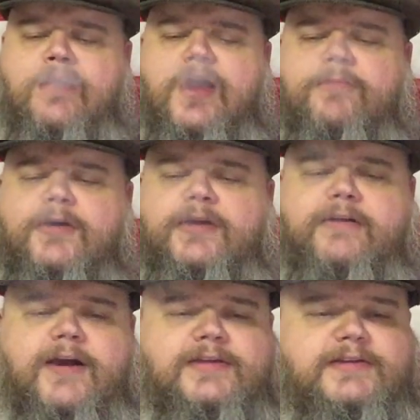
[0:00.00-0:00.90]
I'll probably
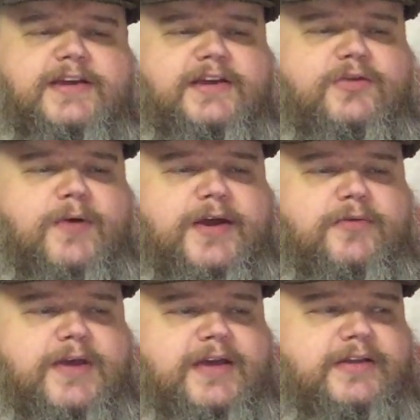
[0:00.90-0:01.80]
crack the 10 and wait a
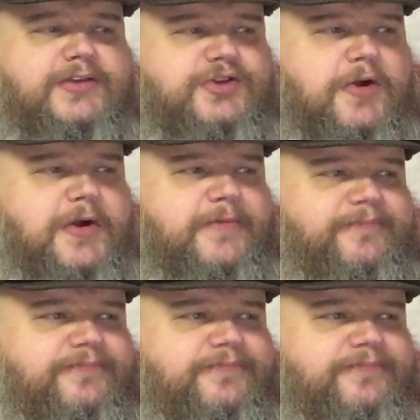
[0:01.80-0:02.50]
week and jar it.